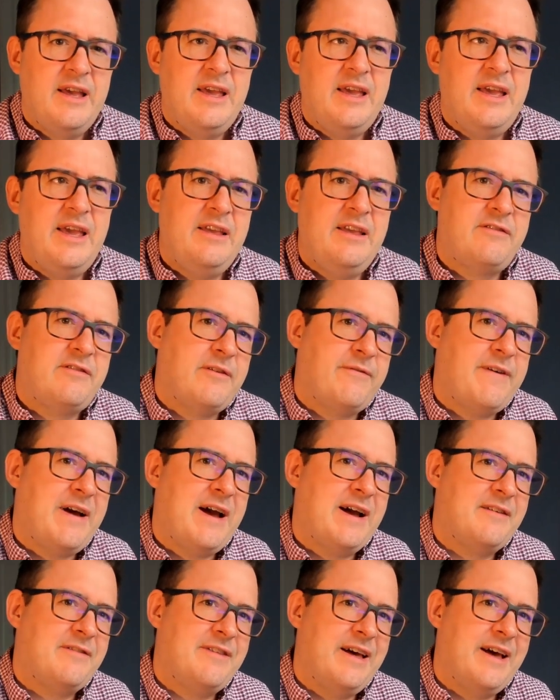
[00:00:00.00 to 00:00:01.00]
is the
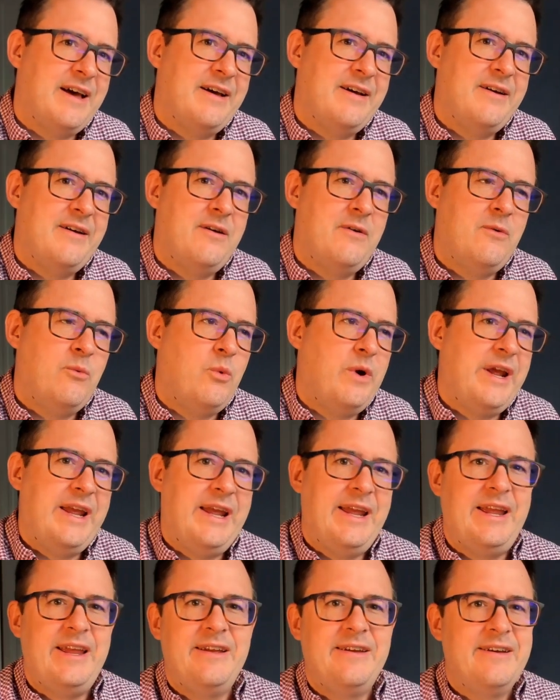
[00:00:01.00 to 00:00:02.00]
fact that
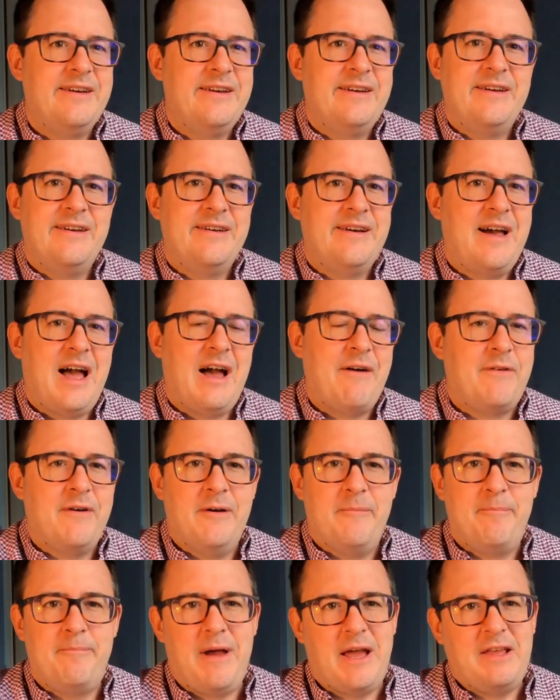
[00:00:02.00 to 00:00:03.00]
we have
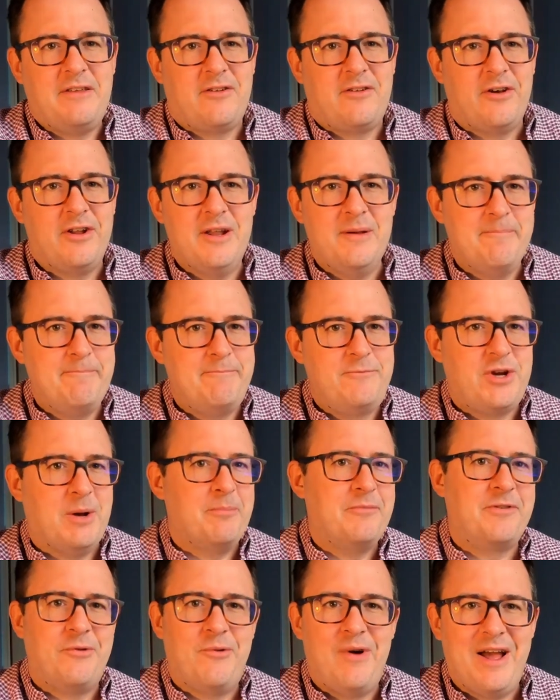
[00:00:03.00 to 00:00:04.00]
a bass line that
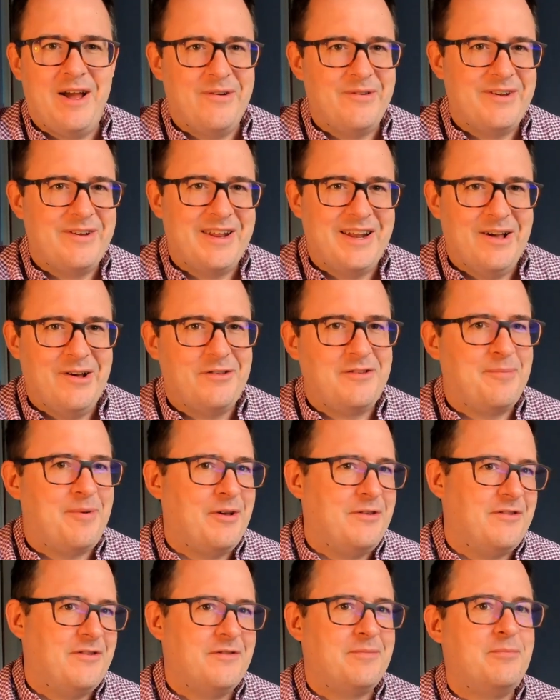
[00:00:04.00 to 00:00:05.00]
jumps around, as
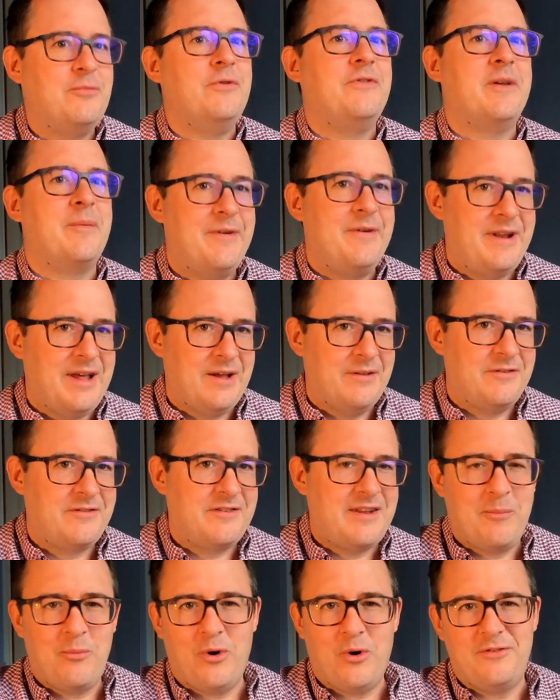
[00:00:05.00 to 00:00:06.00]
opposed to just moves up and down
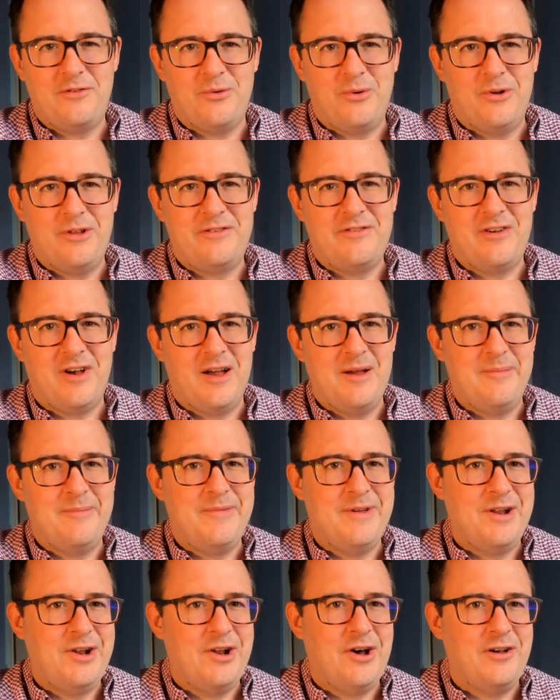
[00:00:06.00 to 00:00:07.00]
stepwise all the time
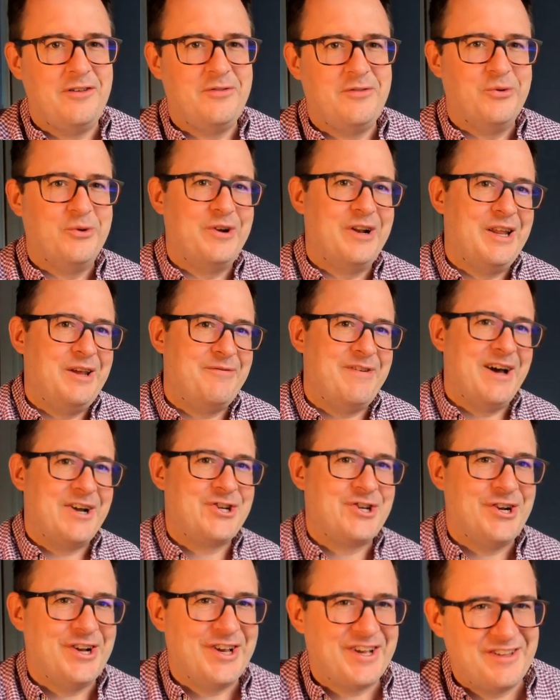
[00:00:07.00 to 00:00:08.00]
in a nice orderly
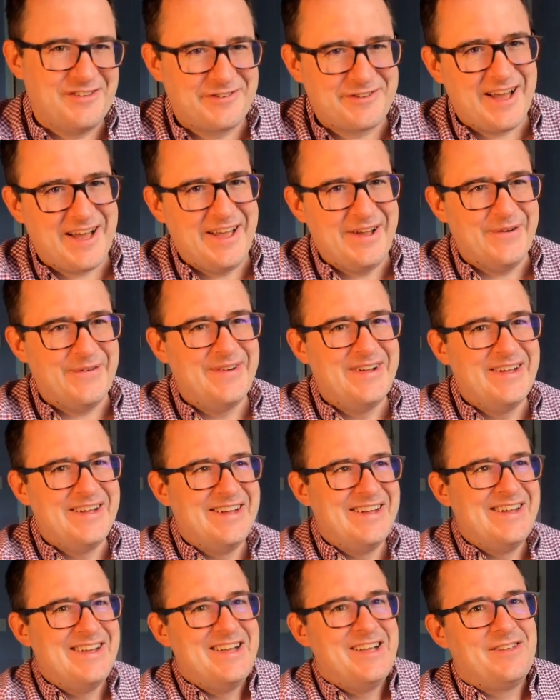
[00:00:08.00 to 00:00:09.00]
fashion like a scale.
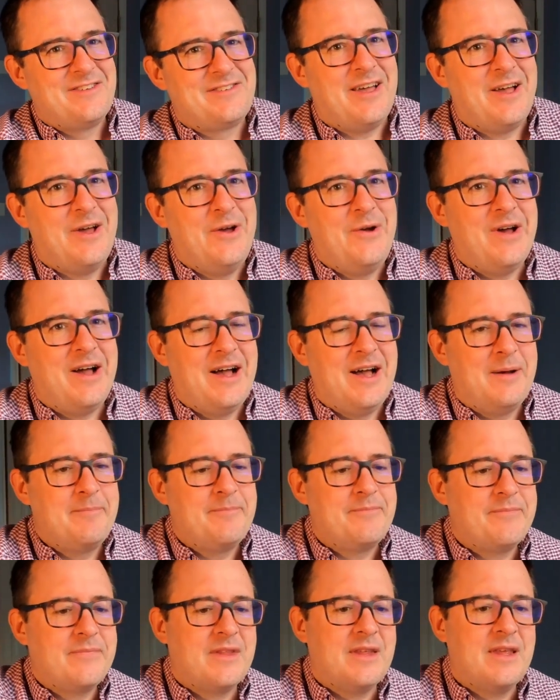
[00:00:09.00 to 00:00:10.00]

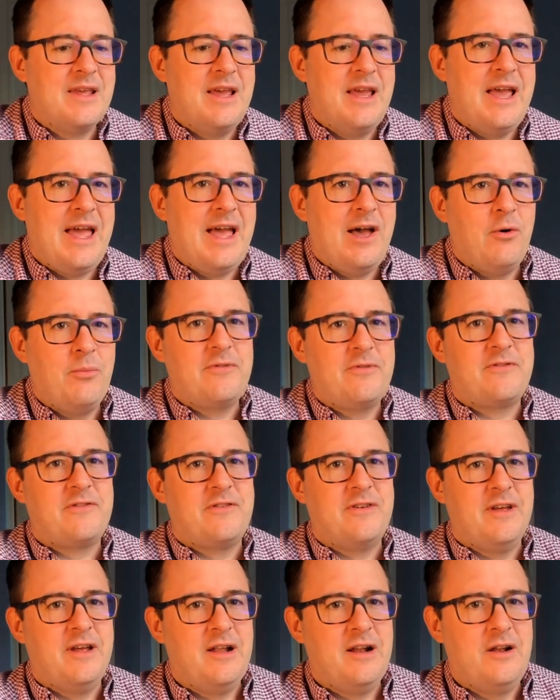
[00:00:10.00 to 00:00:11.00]
So it helps
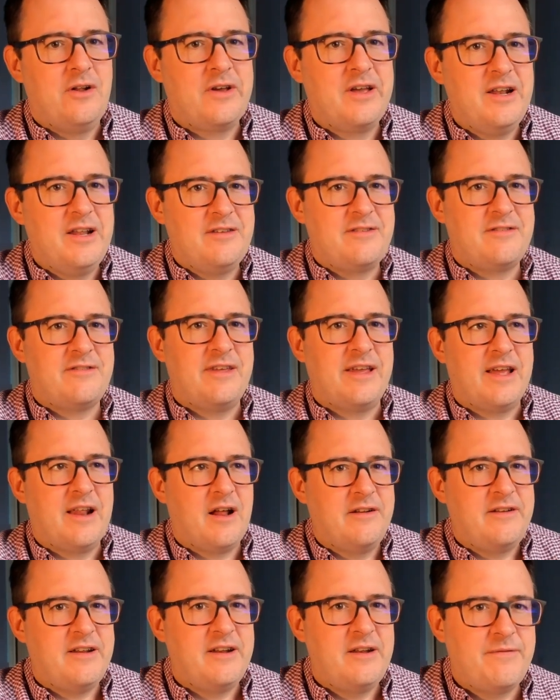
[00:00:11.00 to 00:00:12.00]
to look at this thing and
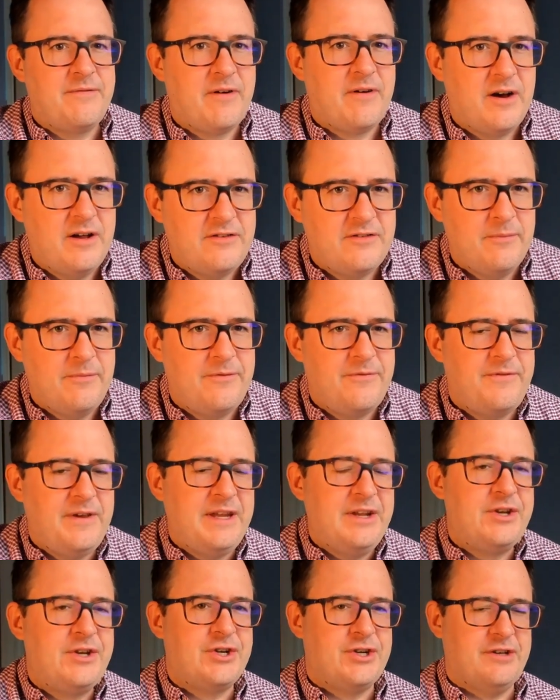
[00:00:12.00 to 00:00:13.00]
identify some
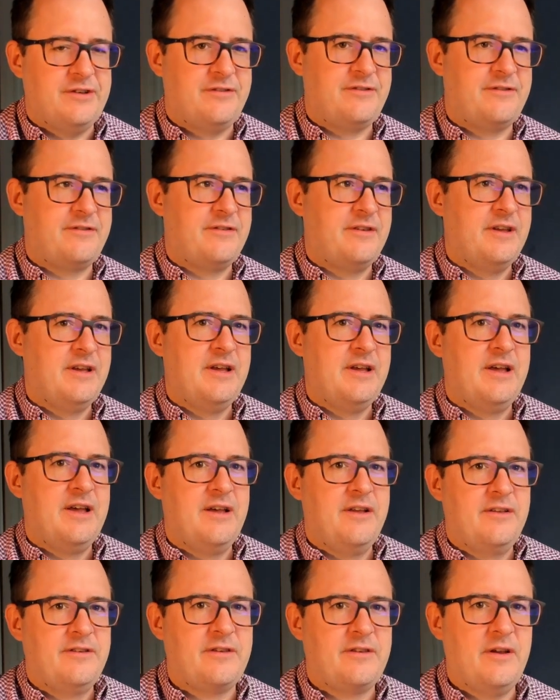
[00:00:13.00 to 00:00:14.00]
features.
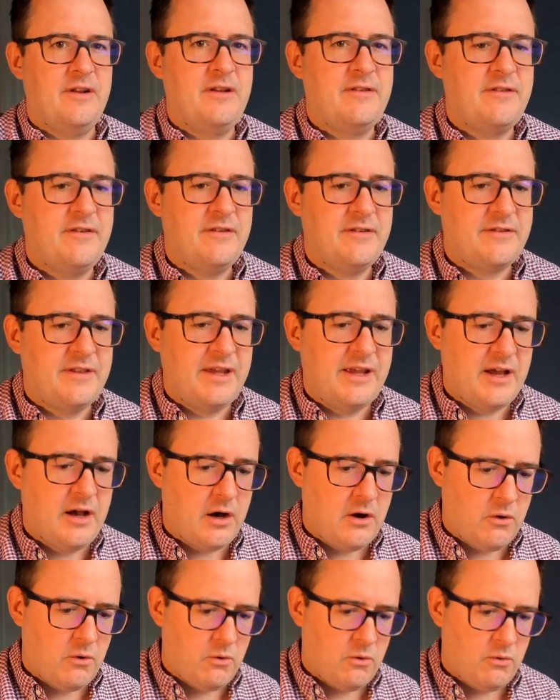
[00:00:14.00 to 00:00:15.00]
So this is the
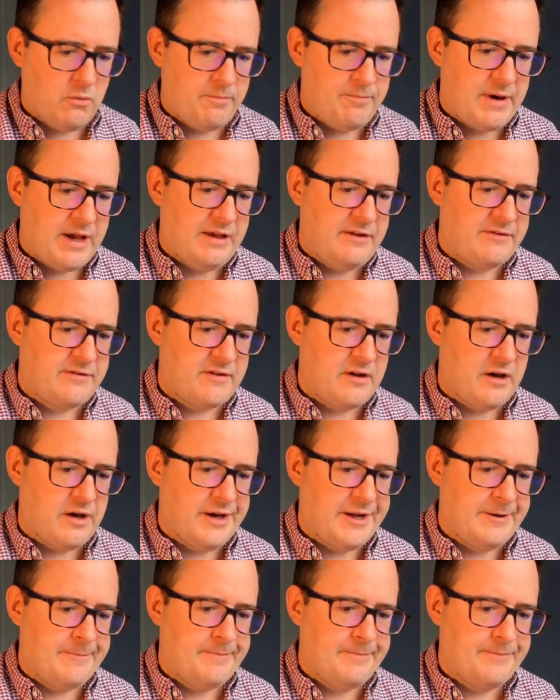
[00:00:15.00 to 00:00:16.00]
whole bass
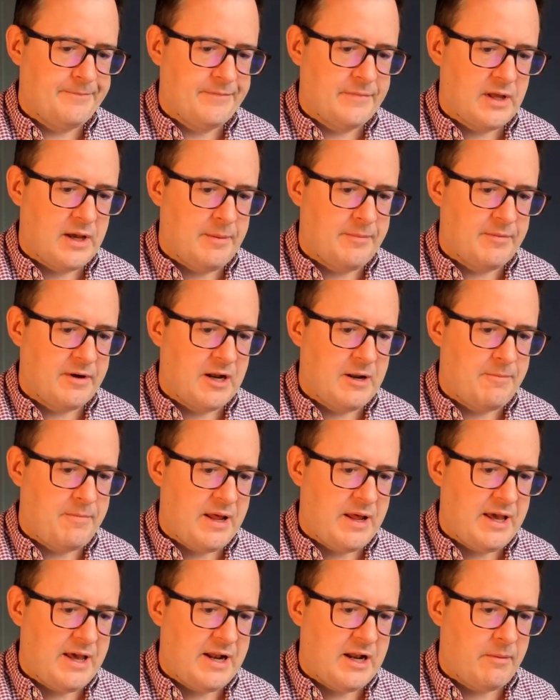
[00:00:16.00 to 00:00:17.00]
line. I'm going to
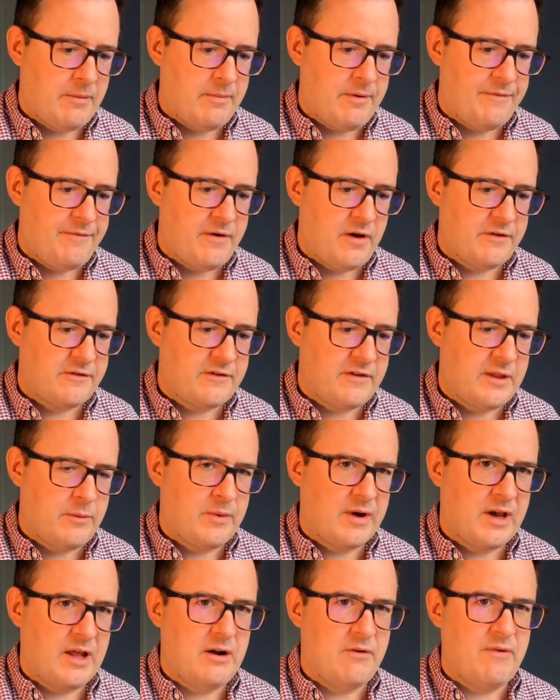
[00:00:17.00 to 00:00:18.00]
play it a little bit faster than
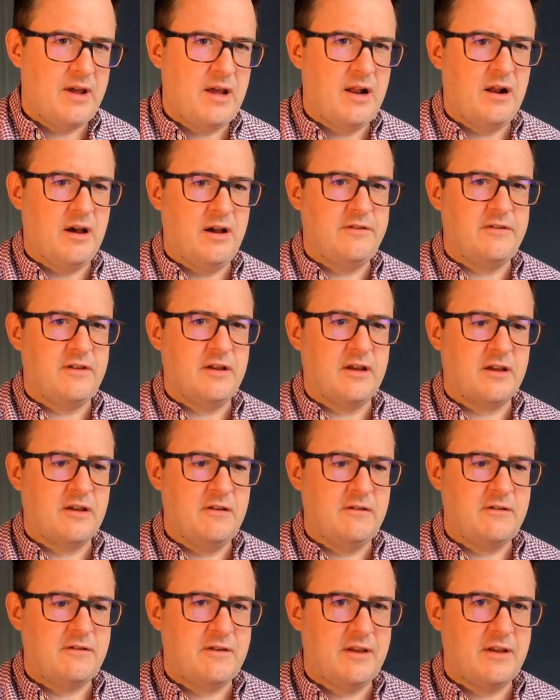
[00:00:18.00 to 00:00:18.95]
we're going to realize it, because